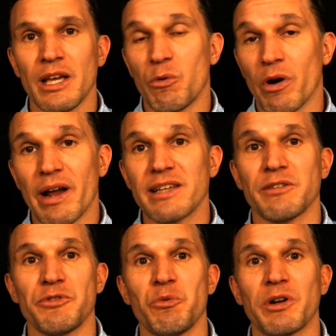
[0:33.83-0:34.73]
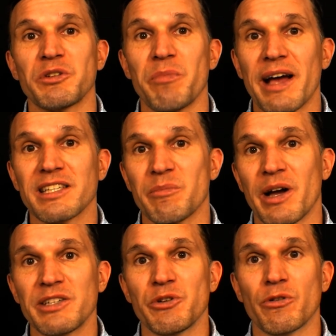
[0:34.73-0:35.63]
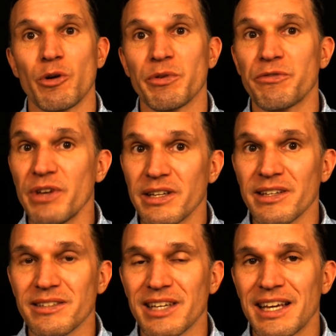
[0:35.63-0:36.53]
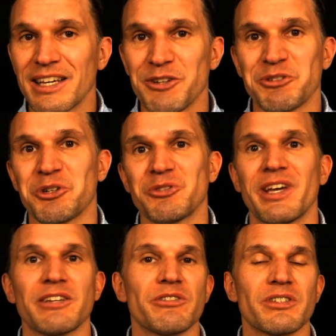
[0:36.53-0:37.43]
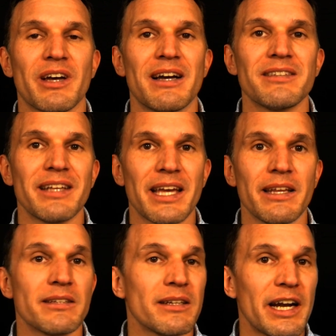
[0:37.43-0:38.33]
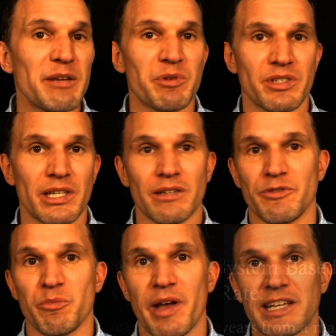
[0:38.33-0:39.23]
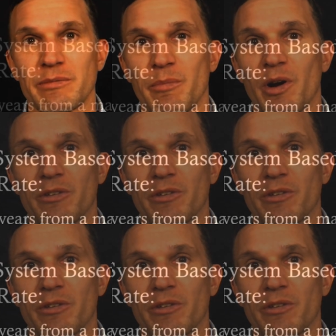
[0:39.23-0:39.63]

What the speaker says: Whereas if you want to maximize your aerobic fitness, you're told to exercise at 80 to 90% of your maximum heart